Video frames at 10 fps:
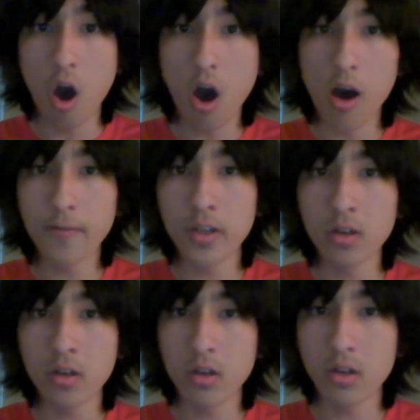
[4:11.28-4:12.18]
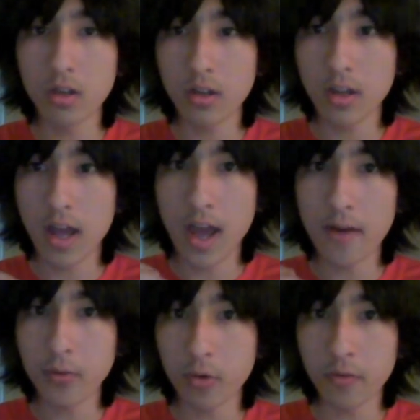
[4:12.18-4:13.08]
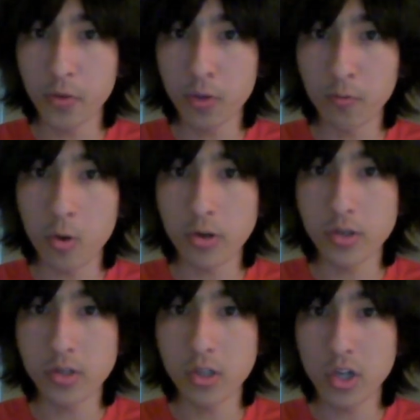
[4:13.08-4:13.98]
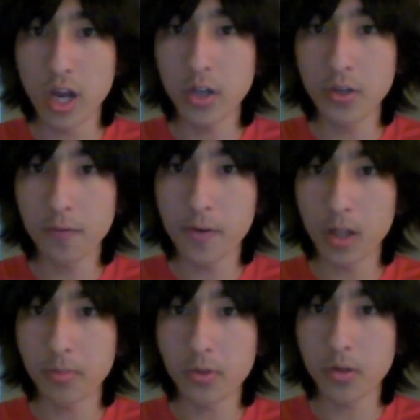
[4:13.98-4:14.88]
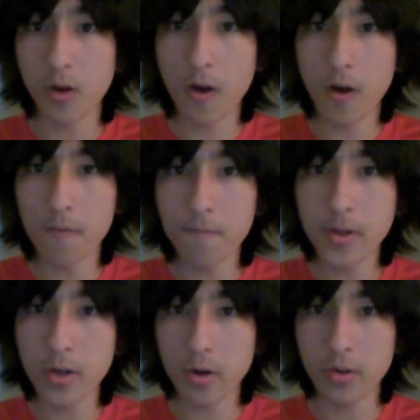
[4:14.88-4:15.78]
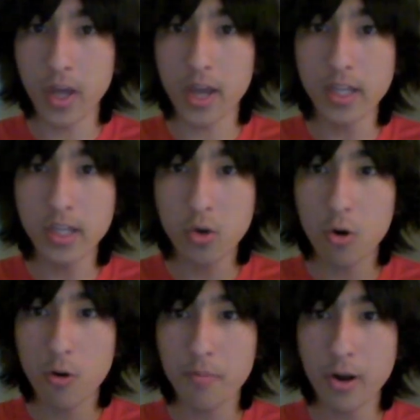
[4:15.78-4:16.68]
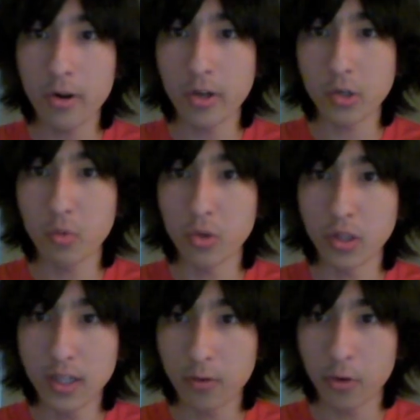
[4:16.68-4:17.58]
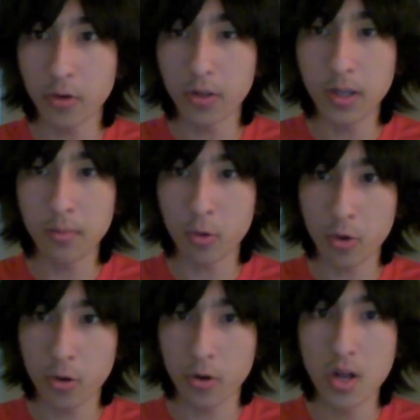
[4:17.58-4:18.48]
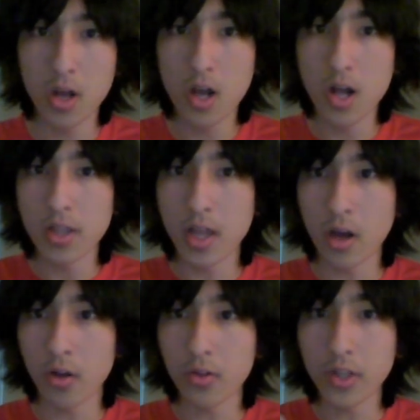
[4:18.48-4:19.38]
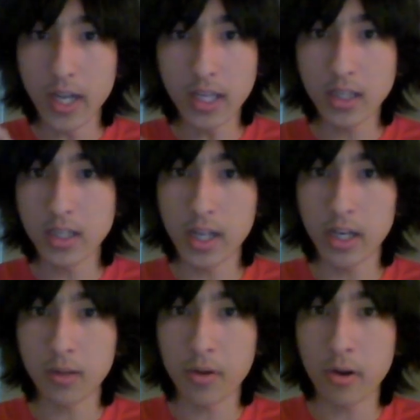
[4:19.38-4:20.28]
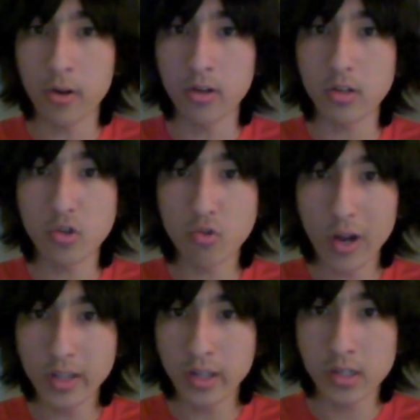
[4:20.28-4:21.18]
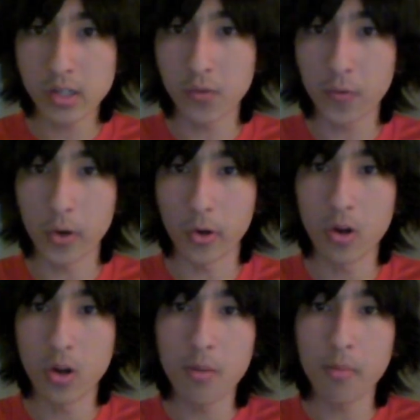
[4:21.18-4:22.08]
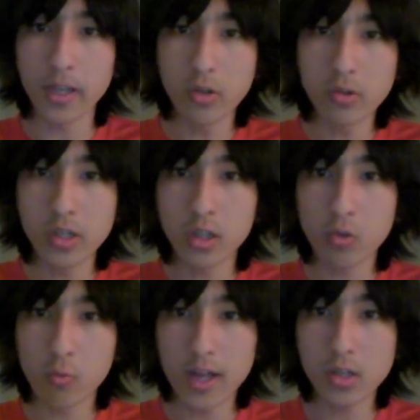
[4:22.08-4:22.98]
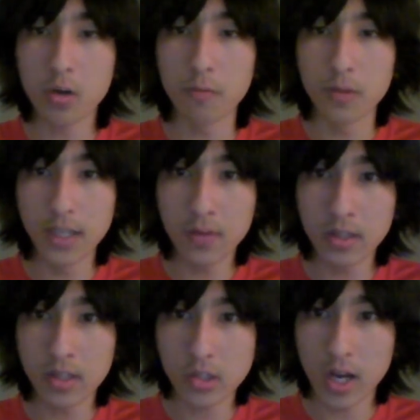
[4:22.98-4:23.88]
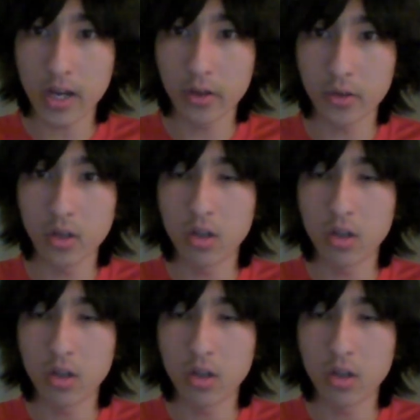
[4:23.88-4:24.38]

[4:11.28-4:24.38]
Often, after a divorce, the child develops a fear that his or her parents will leave him or her. Now, the alienating parent strengthens this fear by using threats of leaving the child.